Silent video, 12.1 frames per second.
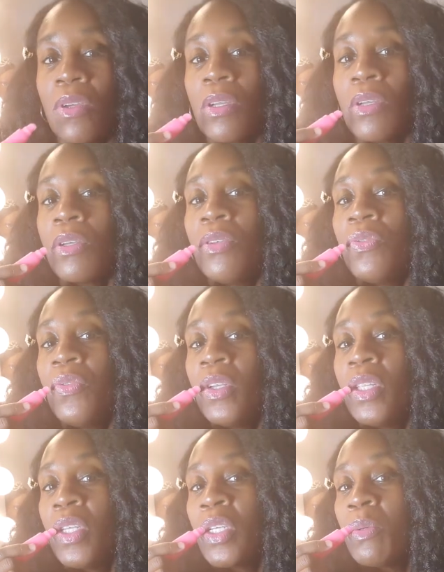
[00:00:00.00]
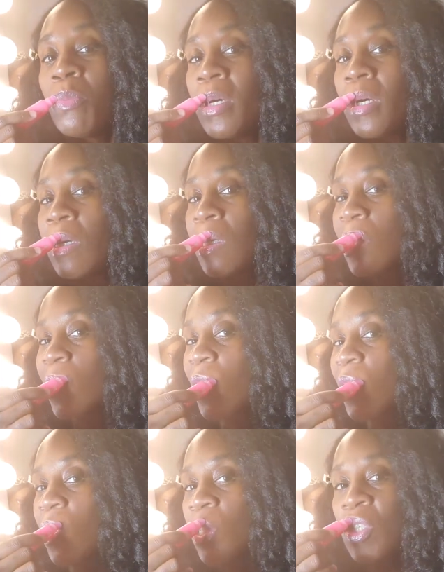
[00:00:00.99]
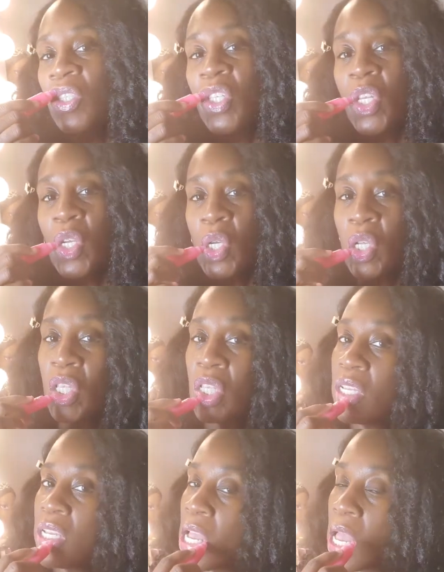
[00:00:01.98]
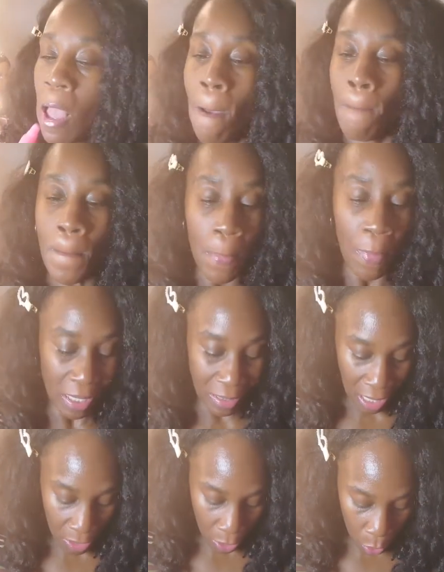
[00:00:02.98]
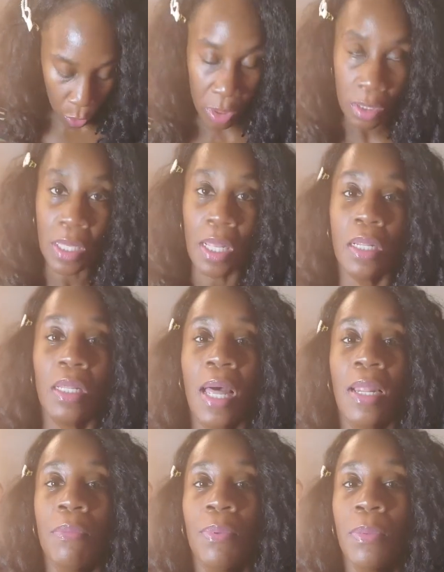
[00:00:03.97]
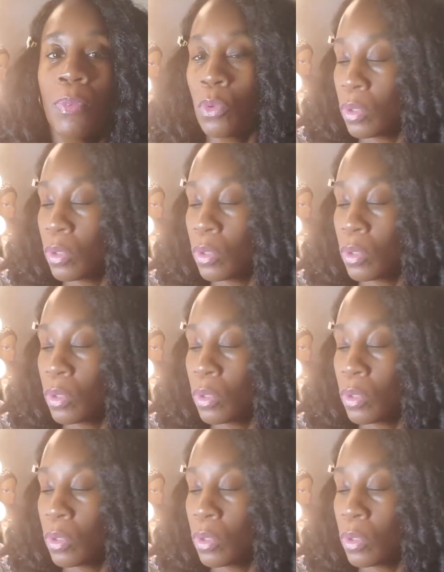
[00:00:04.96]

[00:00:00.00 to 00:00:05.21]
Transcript: a good feeling about these nudes because I noticed that a lot of people